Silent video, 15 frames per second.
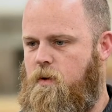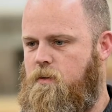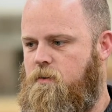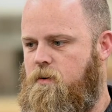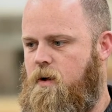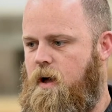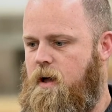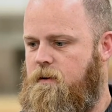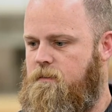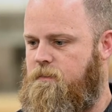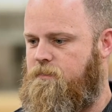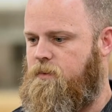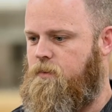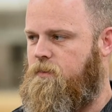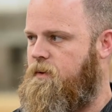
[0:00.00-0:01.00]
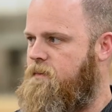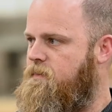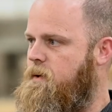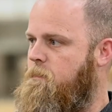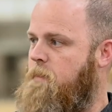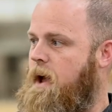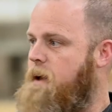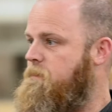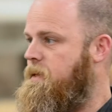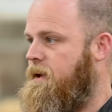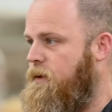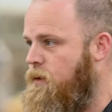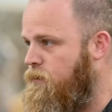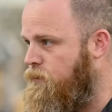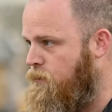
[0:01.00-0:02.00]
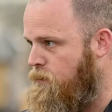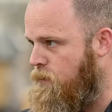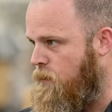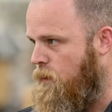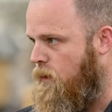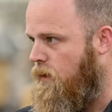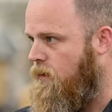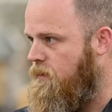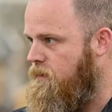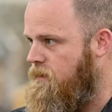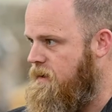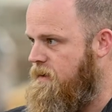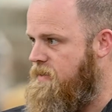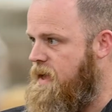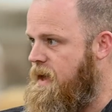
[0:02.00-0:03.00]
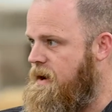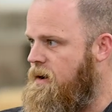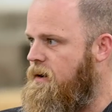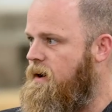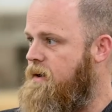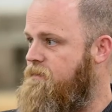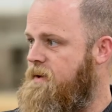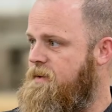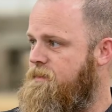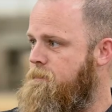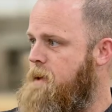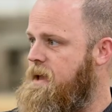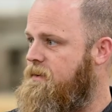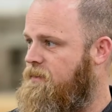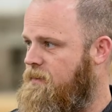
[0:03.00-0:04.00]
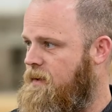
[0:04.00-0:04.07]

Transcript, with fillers: whether or not if there's even a pipe that goes through the wall in that area, if it even makes